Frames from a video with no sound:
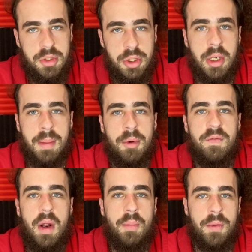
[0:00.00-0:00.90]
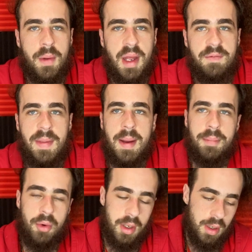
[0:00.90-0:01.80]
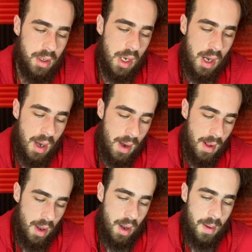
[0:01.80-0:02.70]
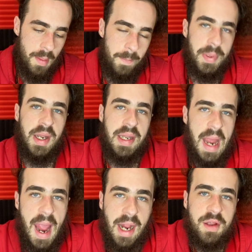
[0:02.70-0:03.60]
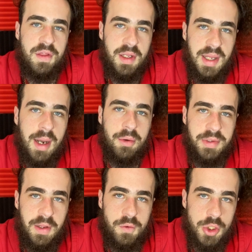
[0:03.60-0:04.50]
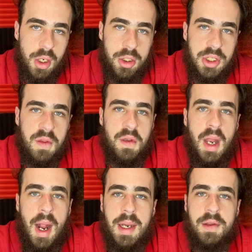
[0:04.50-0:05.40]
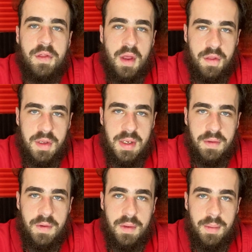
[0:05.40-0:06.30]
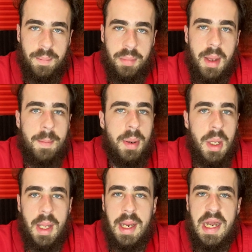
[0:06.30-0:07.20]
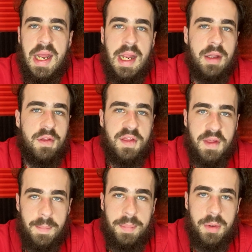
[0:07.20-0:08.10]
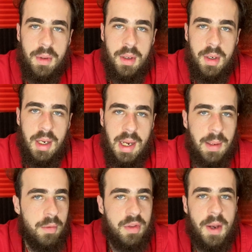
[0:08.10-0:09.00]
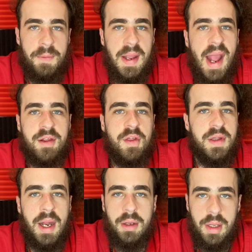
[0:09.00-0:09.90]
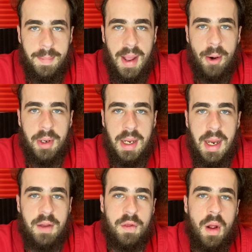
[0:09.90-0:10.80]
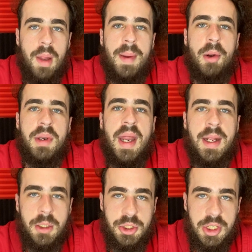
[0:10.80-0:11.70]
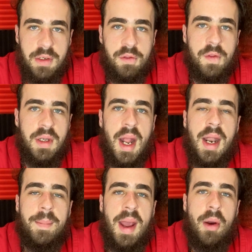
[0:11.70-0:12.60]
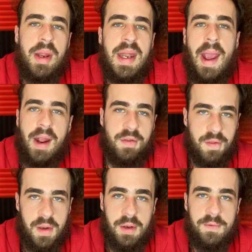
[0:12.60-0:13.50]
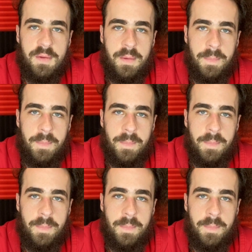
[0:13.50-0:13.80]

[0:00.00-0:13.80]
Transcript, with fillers: you can move on with your life at that point. But an accidental discharge is non existent, plain and simple. There's nothing accidental about it. It's all about negligence, not about an accident.